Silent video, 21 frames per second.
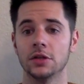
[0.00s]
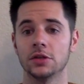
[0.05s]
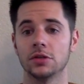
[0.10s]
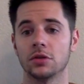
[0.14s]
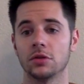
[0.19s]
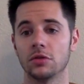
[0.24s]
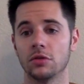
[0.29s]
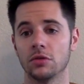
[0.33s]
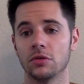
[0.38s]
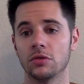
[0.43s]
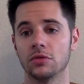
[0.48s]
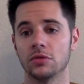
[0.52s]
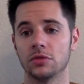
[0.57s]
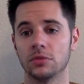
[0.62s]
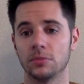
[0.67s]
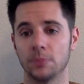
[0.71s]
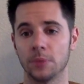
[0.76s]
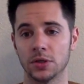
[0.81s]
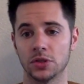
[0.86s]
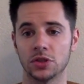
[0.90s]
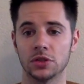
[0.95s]
so those
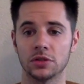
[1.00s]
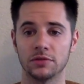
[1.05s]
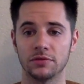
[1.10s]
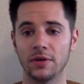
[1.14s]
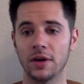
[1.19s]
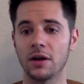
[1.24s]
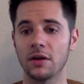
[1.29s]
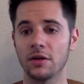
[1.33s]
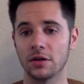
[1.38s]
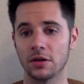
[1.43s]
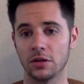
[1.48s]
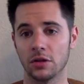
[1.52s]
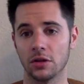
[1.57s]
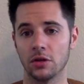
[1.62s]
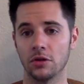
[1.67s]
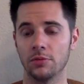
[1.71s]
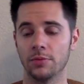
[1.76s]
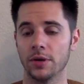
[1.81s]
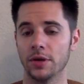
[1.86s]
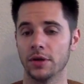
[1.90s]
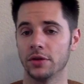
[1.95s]
pitches vary a
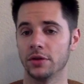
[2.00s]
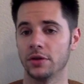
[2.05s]
little bit.